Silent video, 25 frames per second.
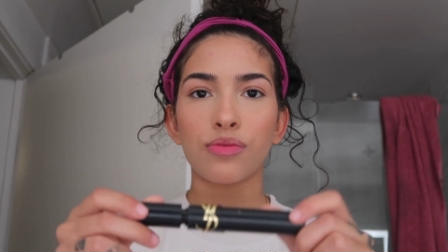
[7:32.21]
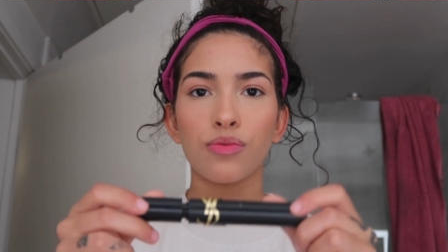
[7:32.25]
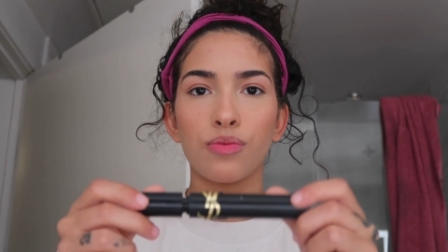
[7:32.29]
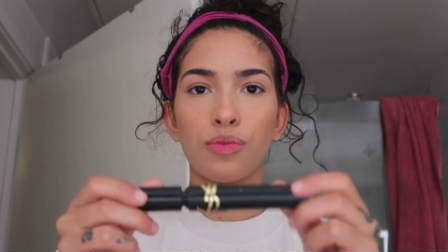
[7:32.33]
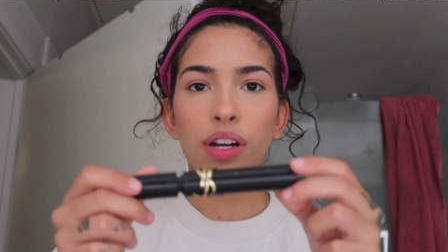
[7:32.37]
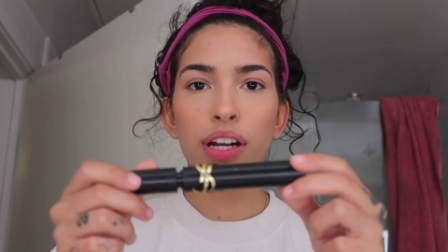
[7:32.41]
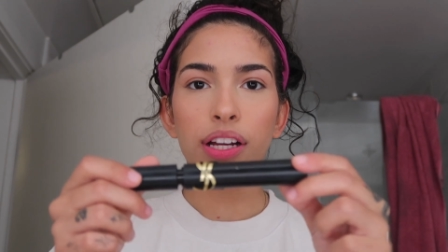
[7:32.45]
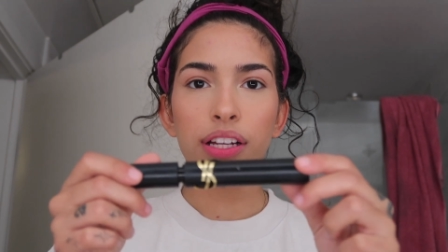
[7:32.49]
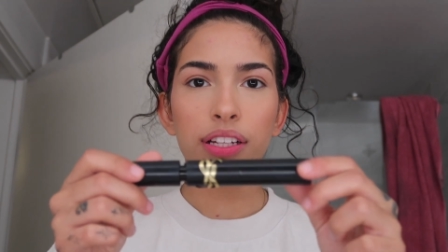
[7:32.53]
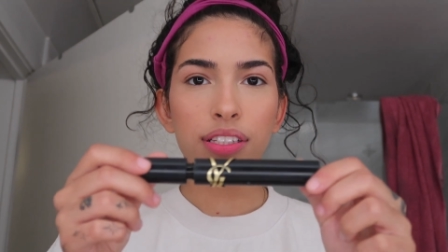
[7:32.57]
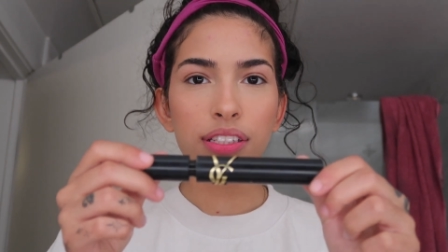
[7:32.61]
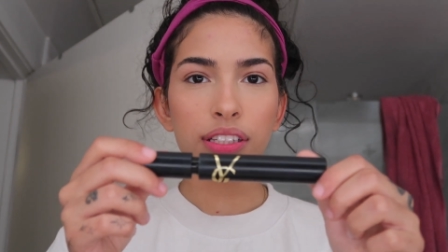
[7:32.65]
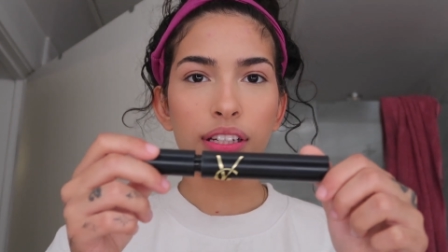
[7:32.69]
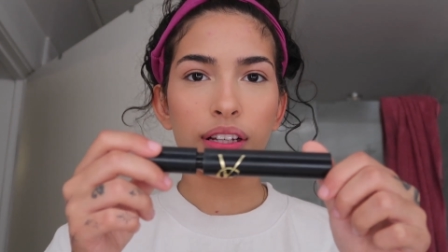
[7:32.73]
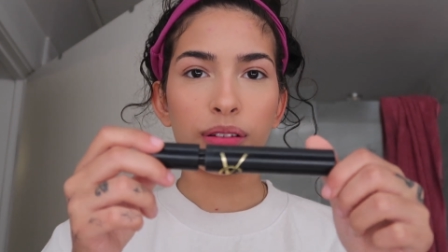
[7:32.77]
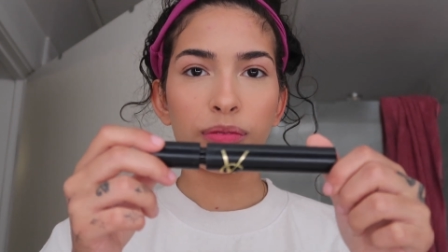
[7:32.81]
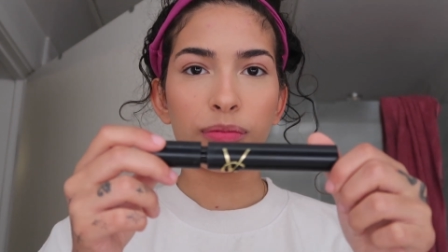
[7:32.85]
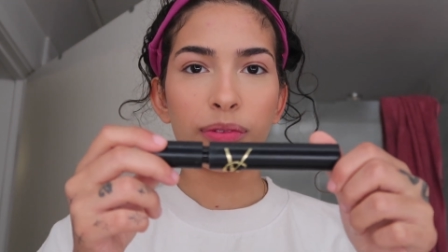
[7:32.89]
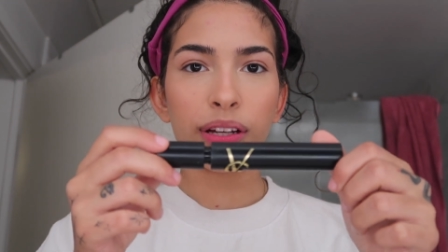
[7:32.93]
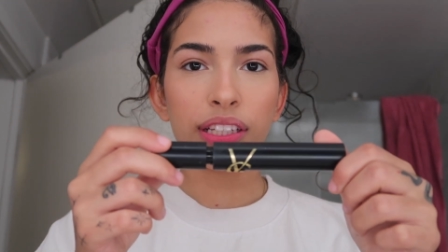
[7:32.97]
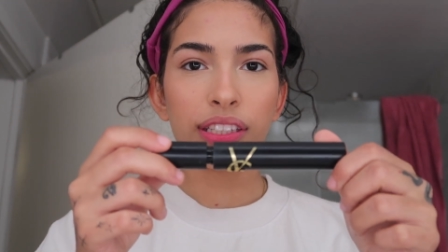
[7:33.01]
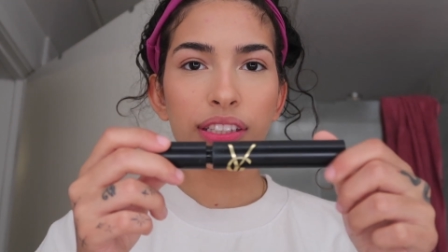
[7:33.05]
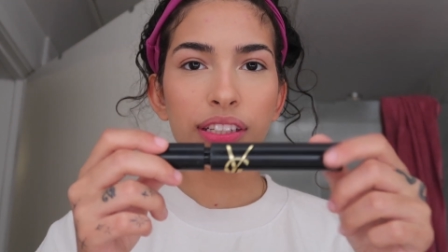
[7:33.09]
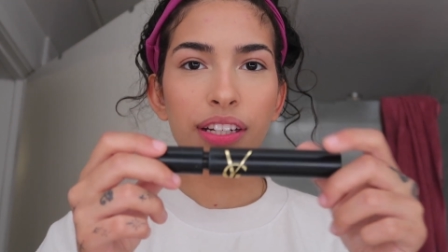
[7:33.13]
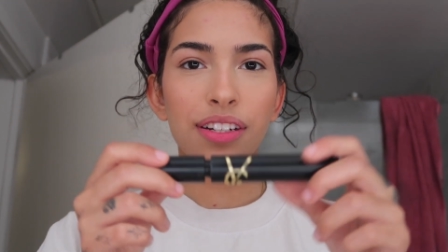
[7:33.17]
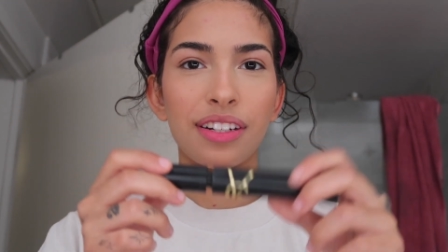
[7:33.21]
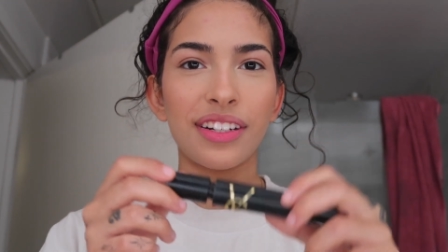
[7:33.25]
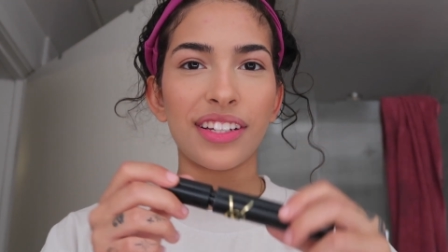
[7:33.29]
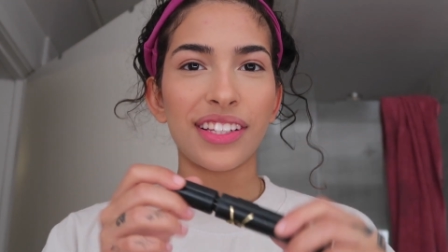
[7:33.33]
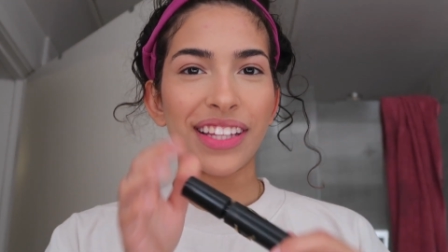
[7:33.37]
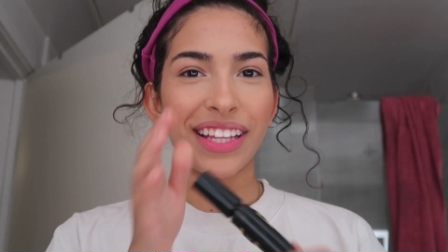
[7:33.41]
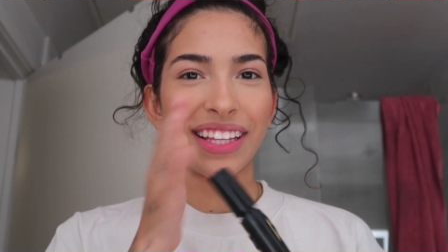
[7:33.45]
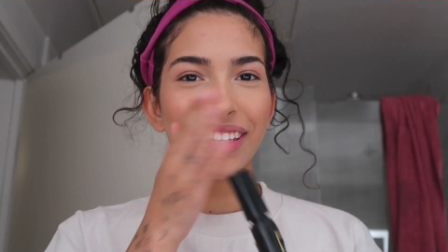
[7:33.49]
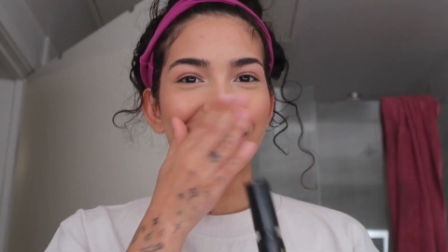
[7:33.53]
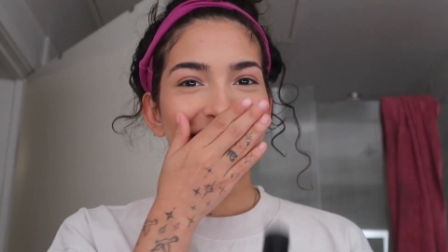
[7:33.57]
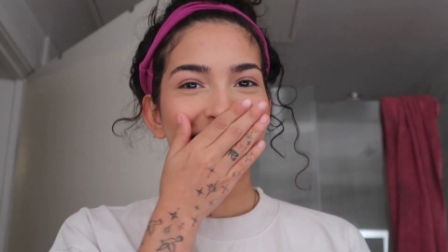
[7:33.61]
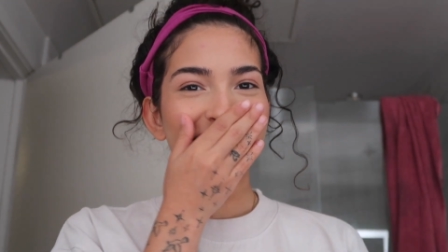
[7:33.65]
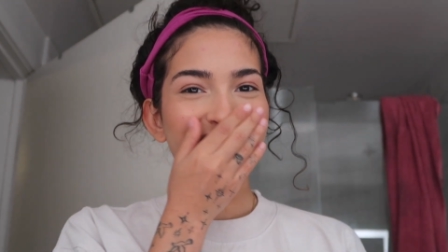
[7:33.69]
YSL mascara
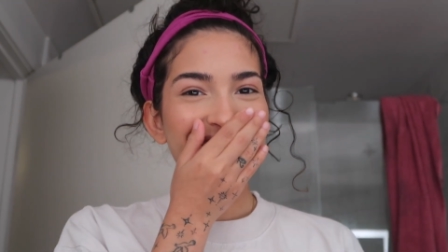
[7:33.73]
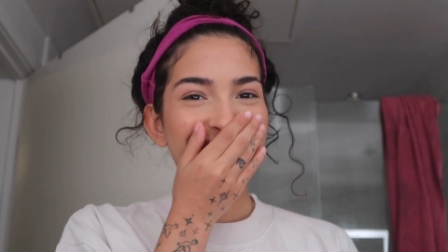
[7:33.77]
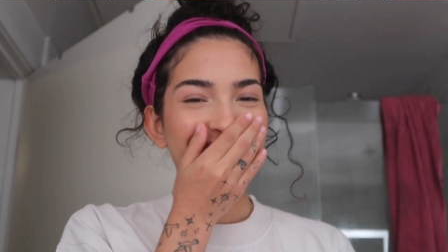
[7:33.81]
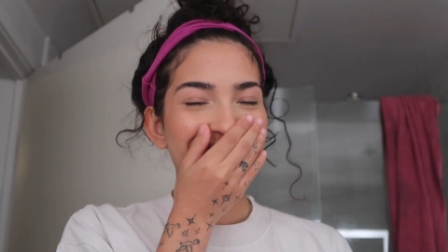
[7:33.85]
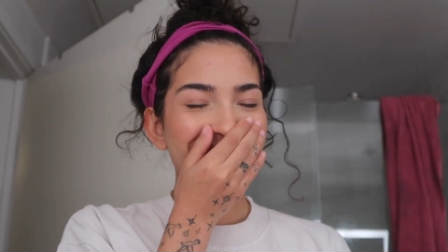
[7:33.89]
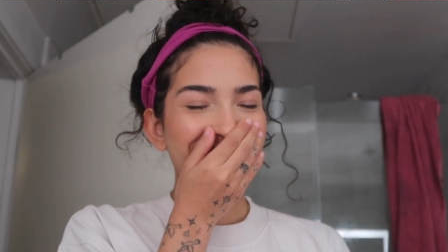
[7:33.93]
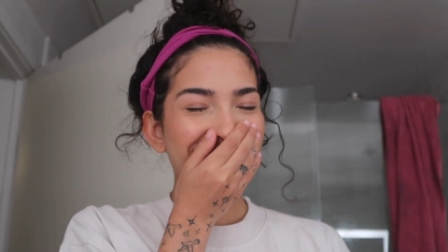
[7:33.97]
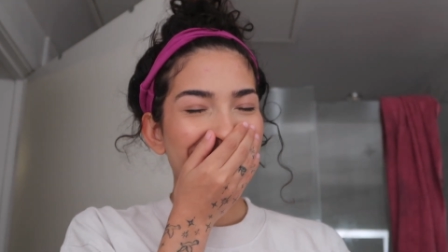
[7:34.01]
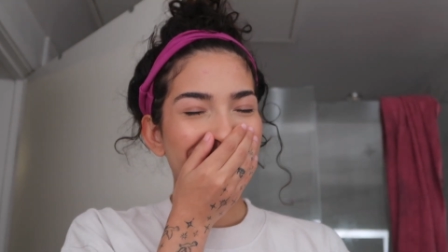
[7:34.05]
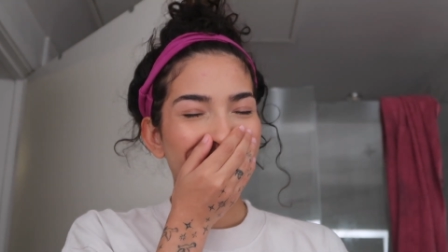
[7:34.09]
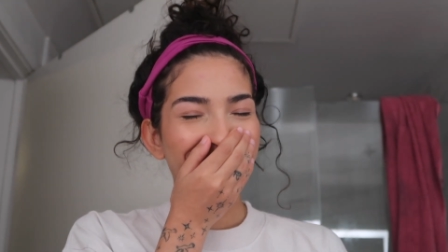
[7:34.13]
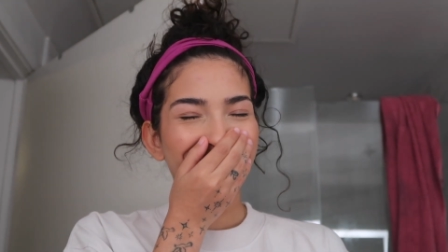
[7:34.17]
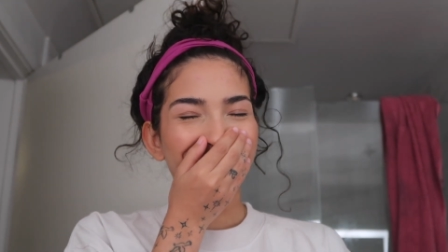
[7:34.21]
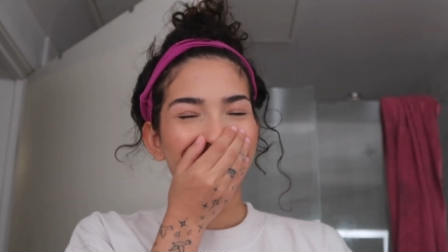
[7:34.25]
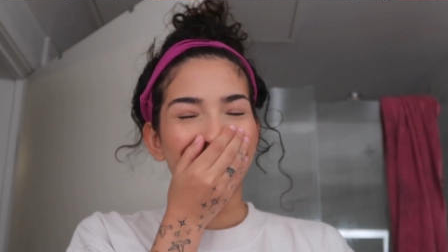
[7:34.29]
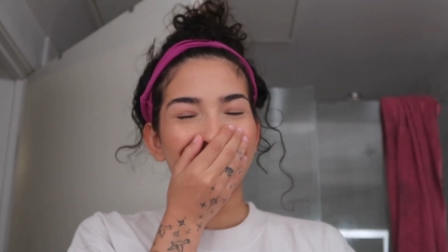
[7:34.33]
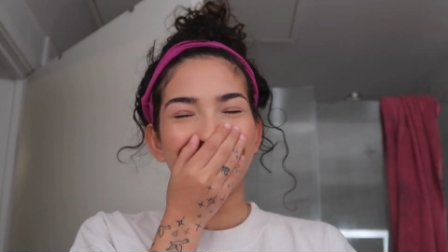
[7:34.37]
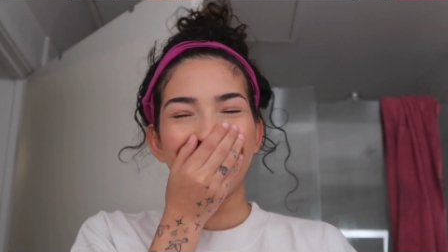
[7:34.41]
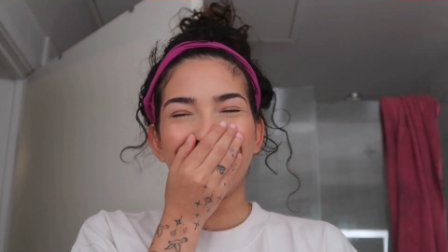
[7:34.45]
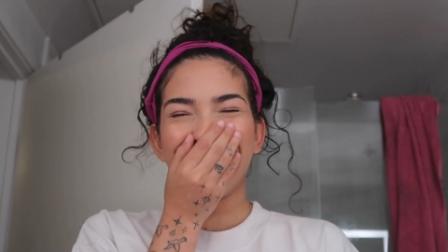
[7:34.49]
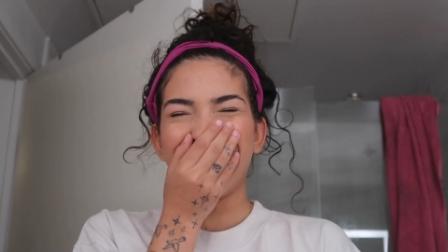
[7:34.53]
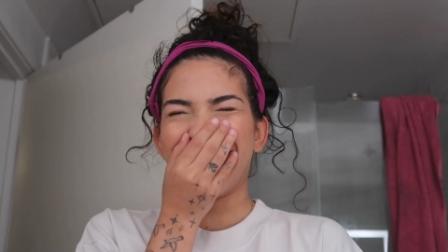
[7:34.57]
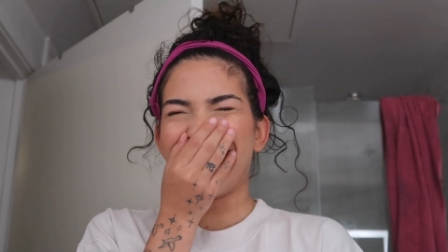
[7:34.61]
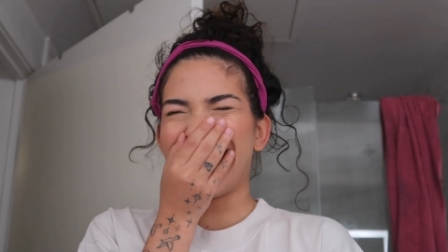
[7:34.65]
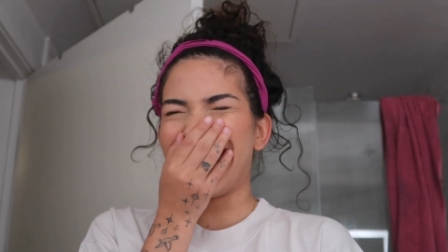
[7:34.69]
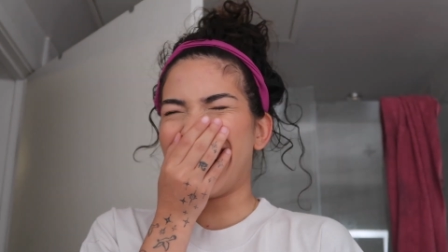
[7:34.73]
that they sent me.